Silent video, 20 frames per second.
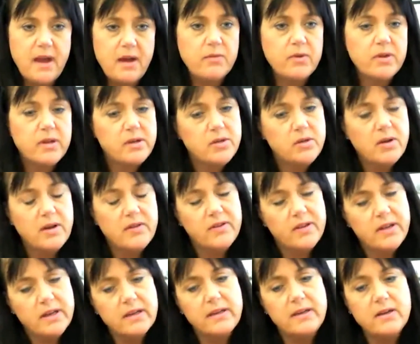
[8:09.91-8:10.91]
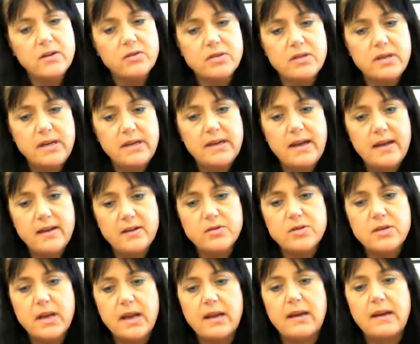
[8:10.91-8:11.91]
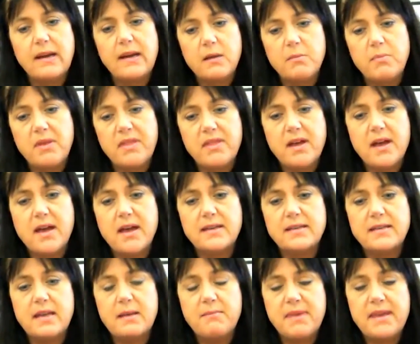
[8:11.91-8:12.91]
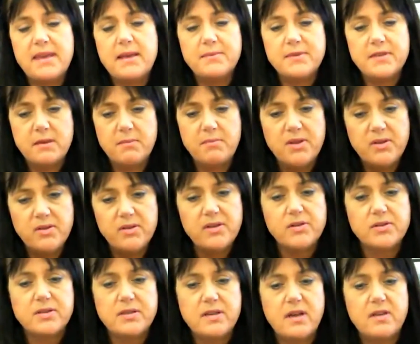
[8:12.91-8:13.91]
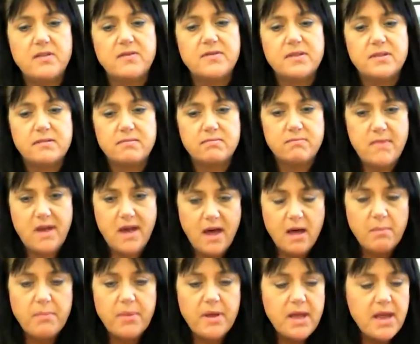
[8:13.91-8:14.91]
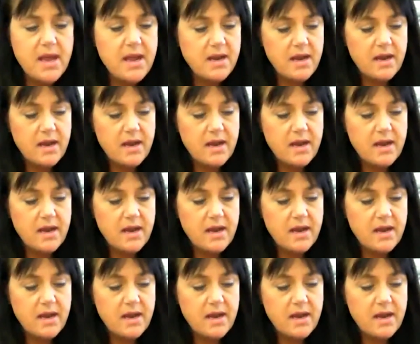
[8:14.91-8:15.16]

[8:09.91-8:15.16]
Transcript: I really do. I feel like leaders need to understand and empathize and be able to build themselves up